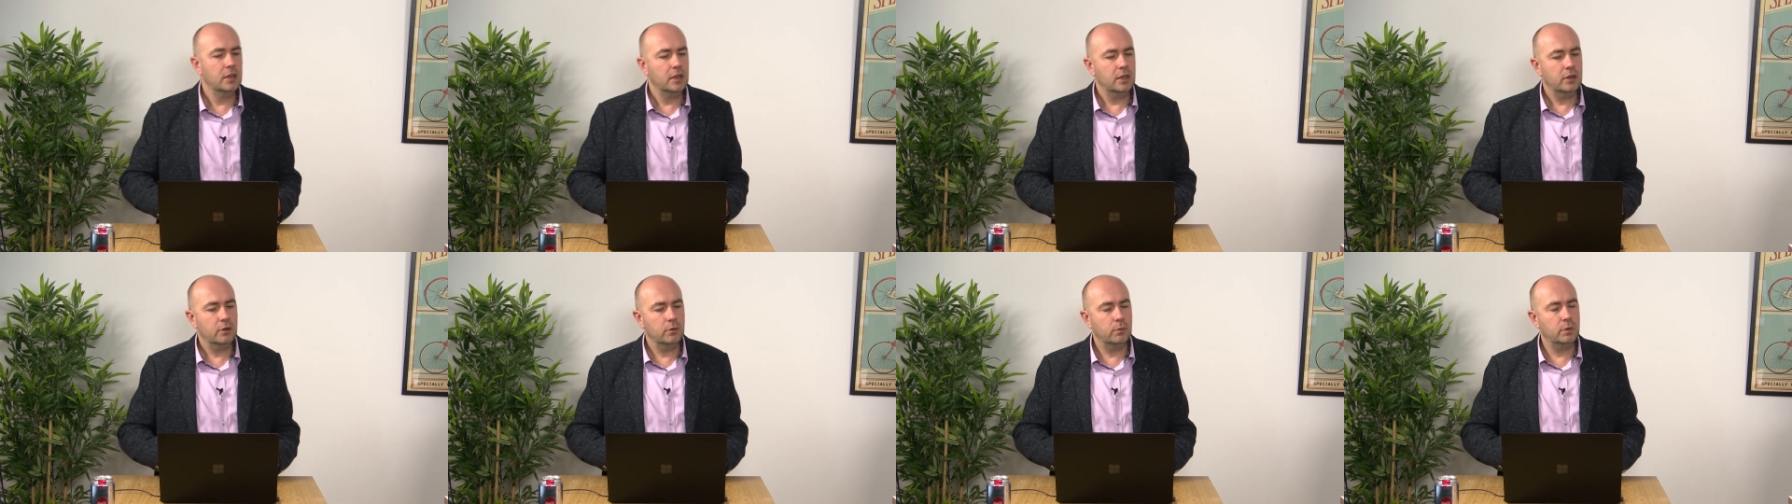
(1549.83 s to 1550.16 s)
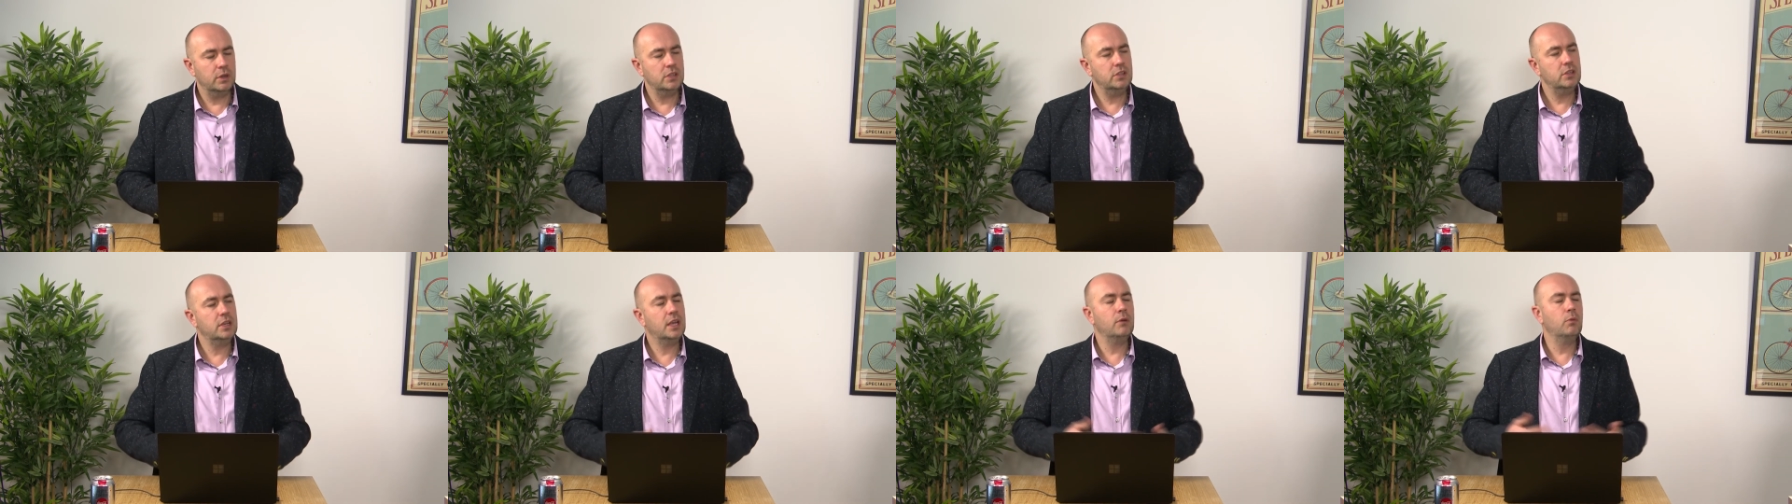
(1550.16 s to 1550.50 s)

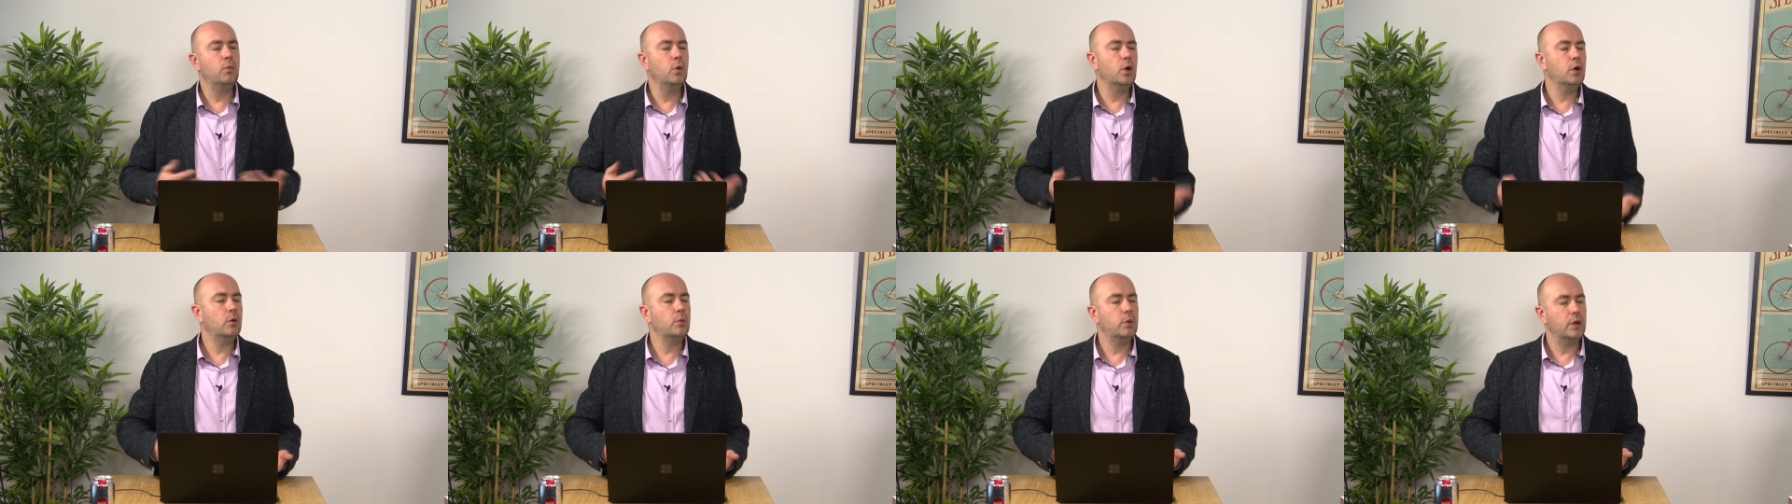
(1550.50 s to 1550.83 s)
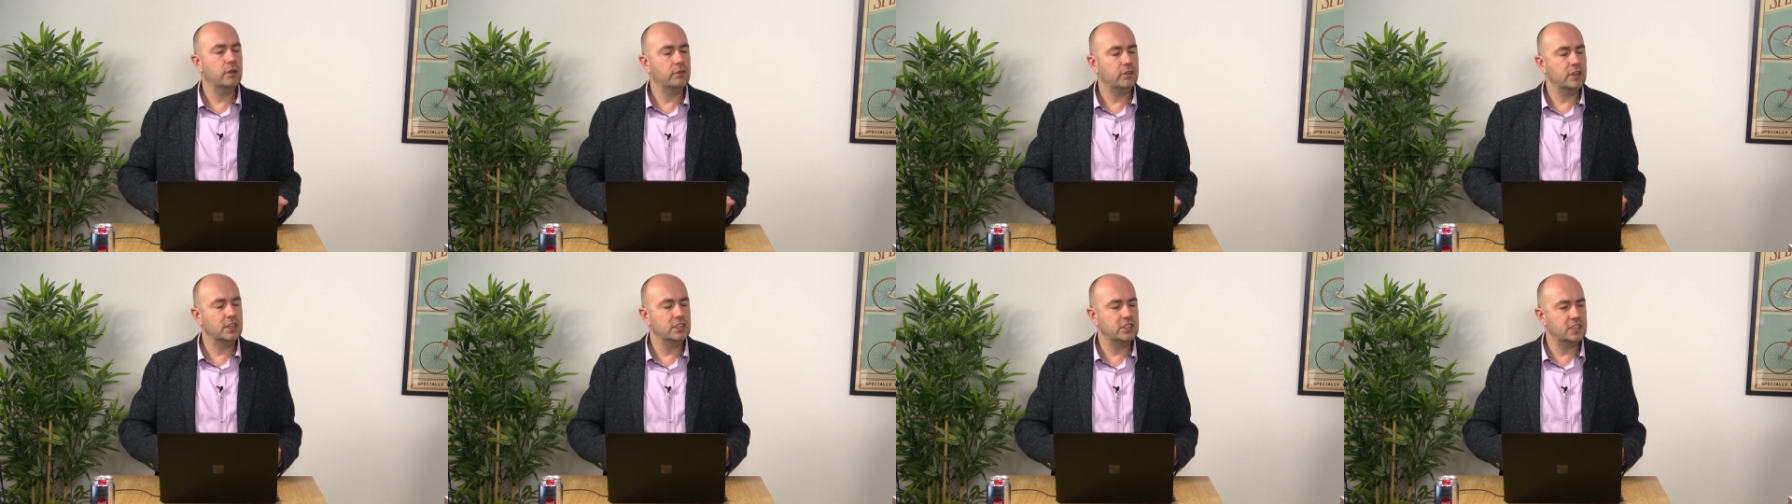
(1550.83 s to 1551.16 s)
what you can work
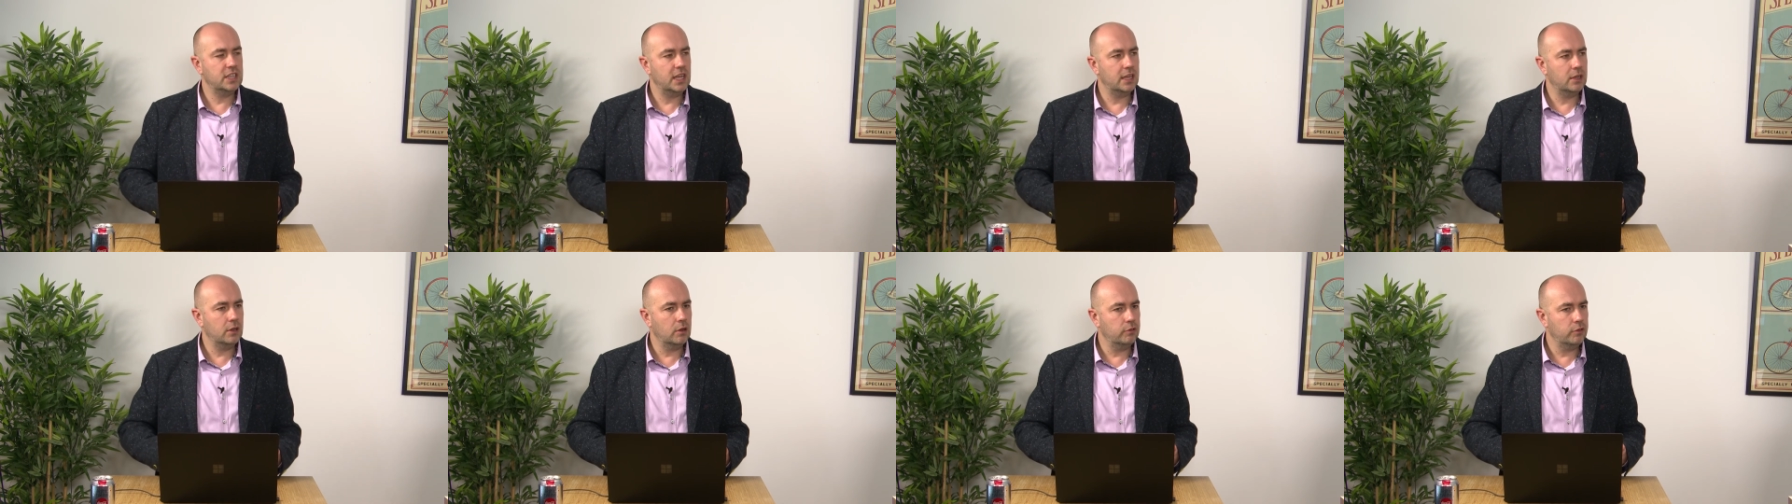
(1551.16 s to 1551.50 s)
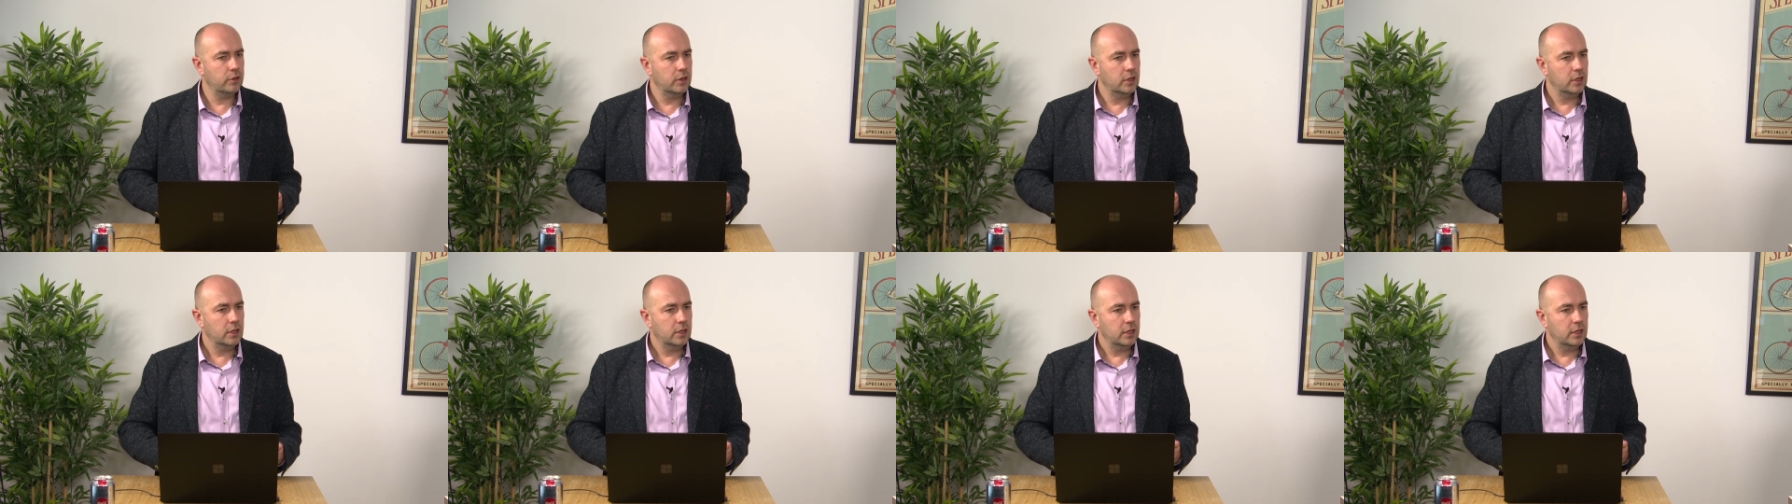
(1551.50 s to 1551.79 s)
with instead of.